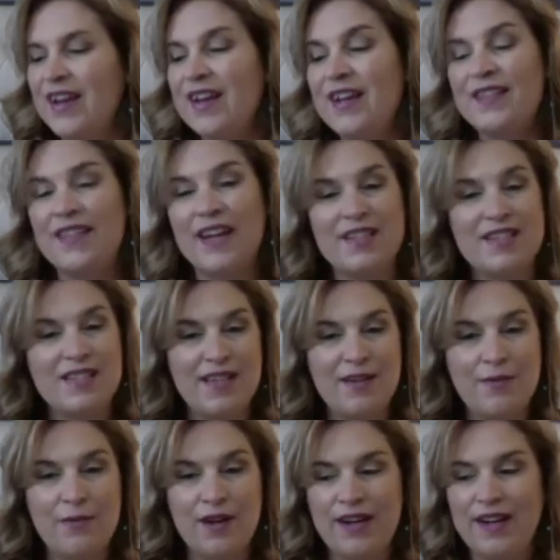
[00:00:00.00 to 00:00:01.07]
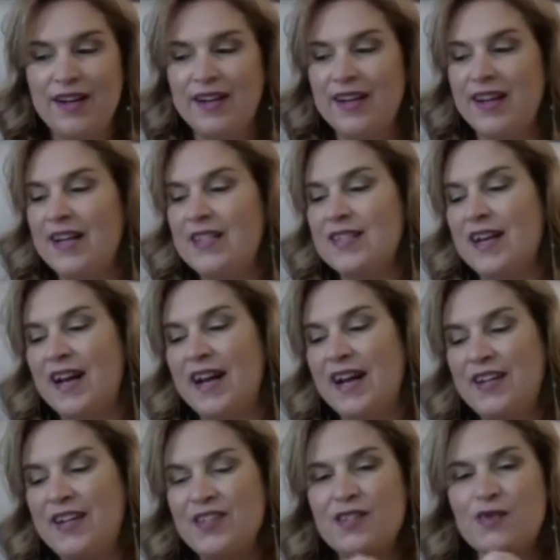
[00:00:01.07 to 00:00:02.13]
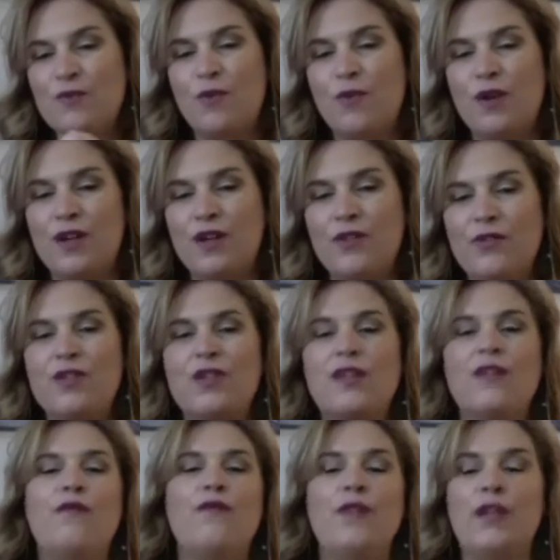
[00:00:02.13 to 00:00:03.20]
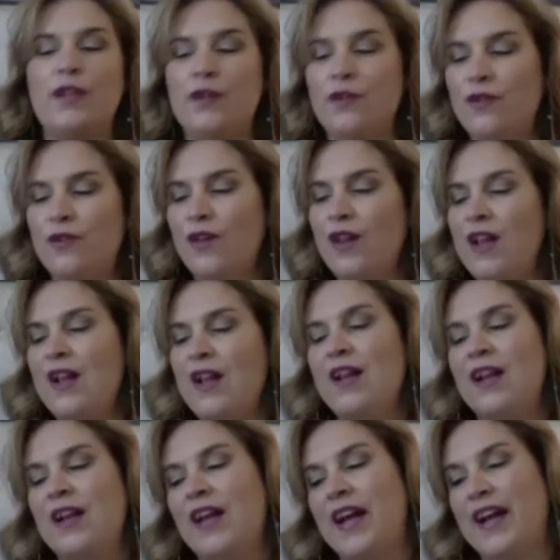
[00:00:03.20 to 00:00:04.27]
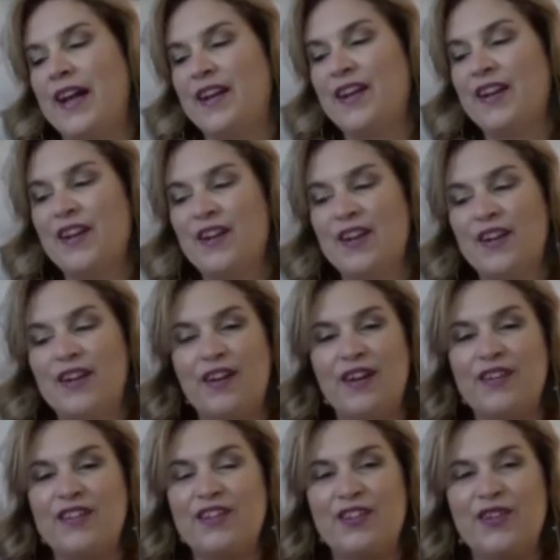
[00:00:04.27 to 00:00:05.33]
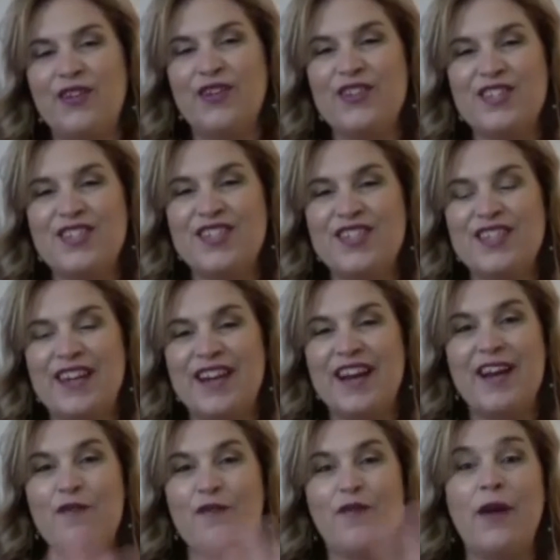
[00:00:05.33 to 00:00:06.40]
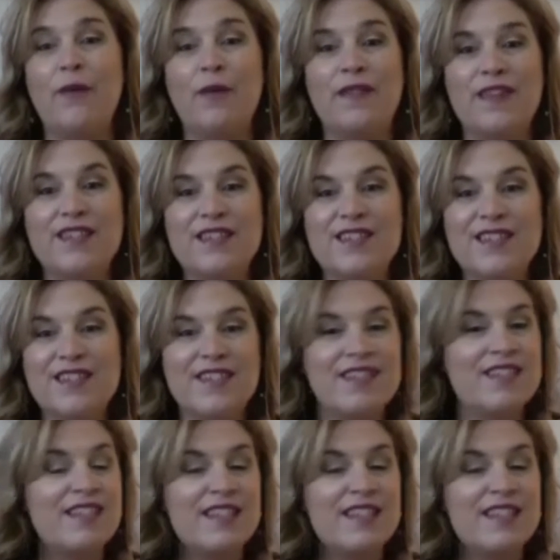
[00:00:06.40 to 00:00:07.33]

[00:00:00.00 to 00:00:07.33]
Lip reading: that's day 1. Guys, I just want you to feel like you're just going to have fun with this. This isn't an